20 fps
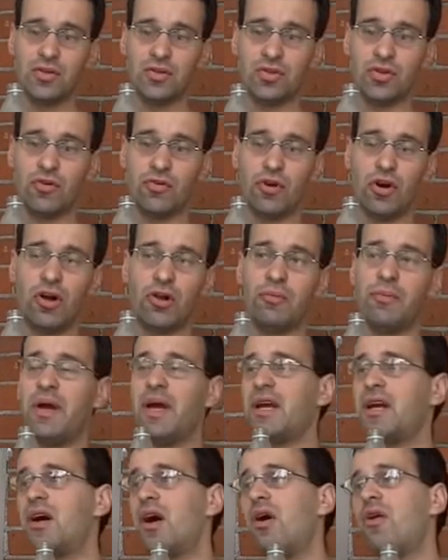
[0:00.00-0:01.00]
So we all
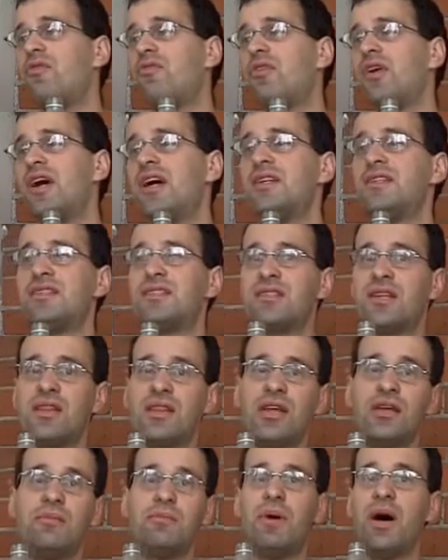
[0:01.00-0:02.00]
make our phrases
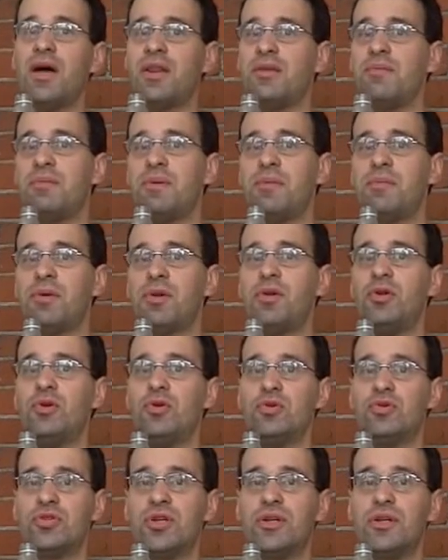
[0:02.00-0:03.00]
and then the other people
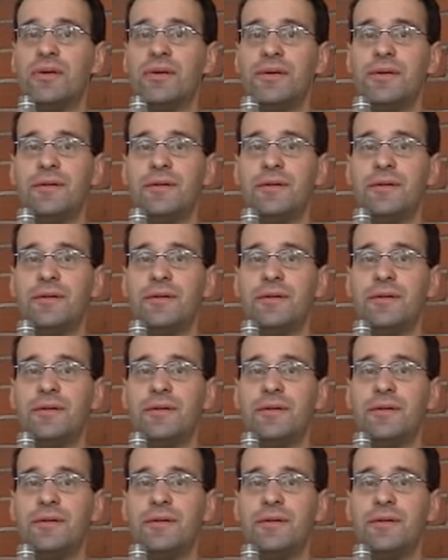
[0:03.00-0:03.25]
use it.